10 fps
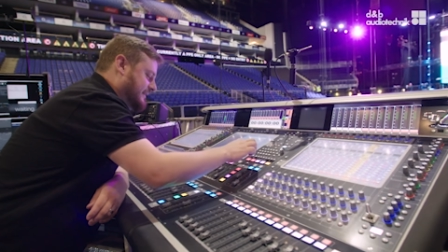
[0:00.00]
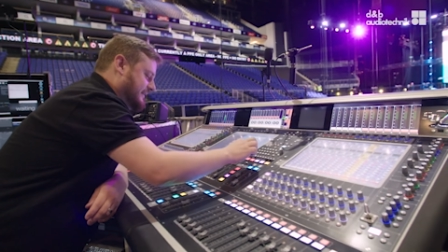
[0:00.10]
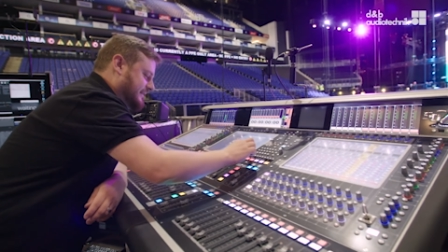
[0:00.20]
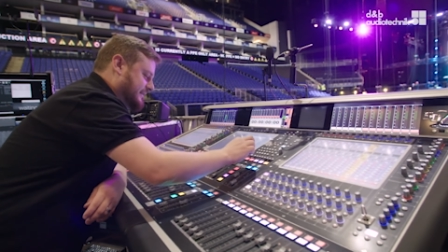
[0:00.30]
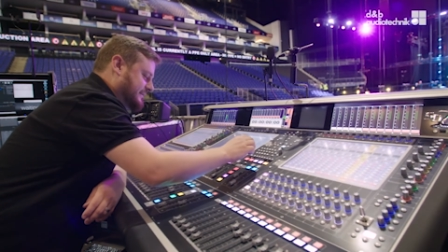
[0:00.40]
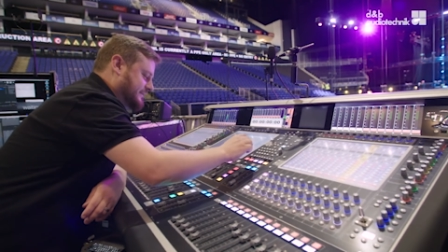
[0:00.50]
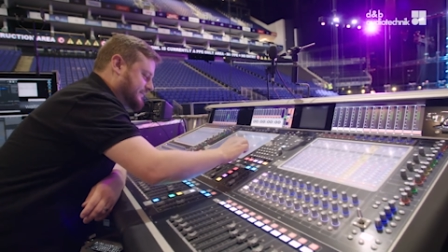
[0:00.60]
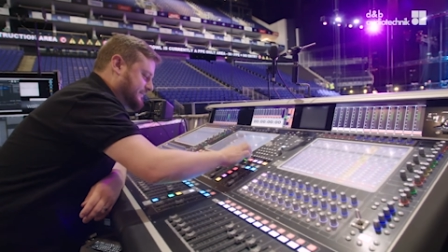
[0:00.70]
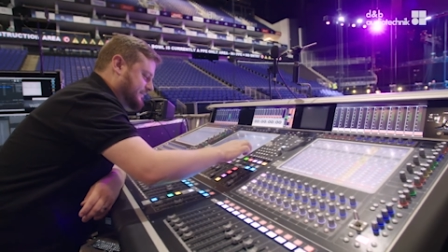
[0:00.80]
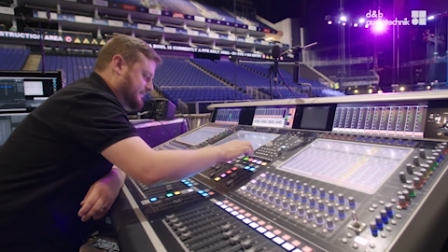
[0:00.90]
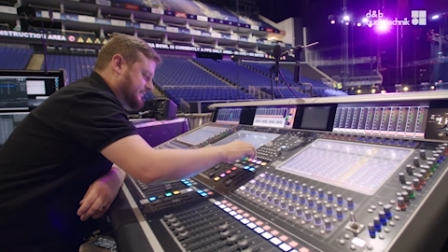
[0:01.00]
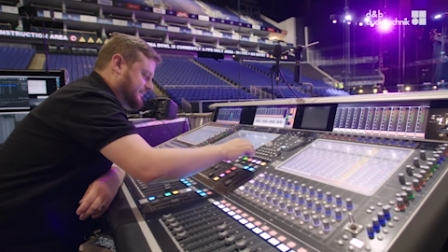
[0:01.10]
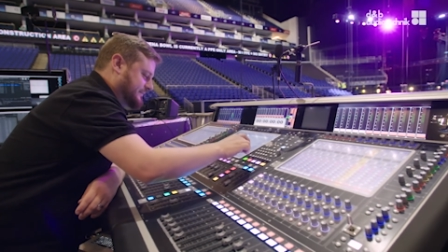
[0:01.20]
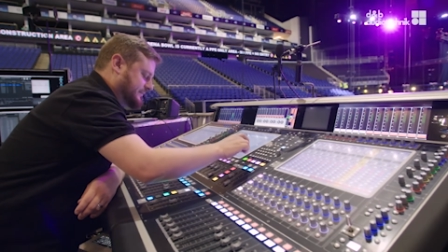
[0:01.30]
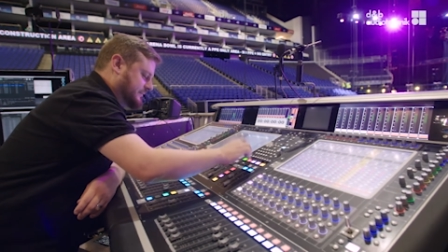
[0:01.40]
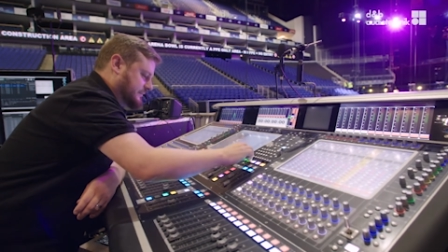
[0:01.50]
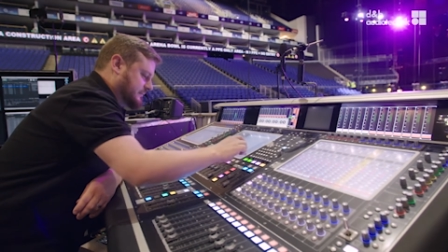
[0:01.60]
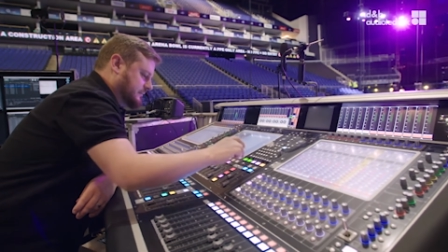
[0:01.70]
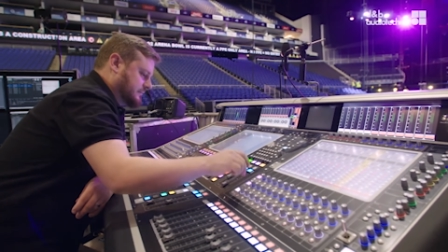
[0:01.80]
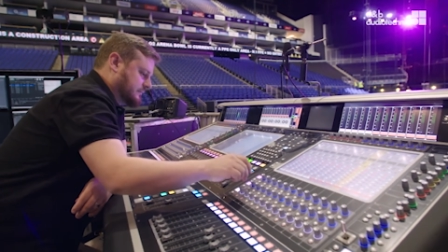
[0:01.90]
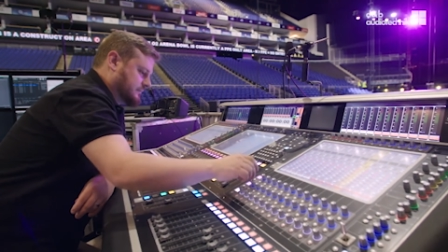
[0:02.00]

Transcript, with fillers: into the room. Um,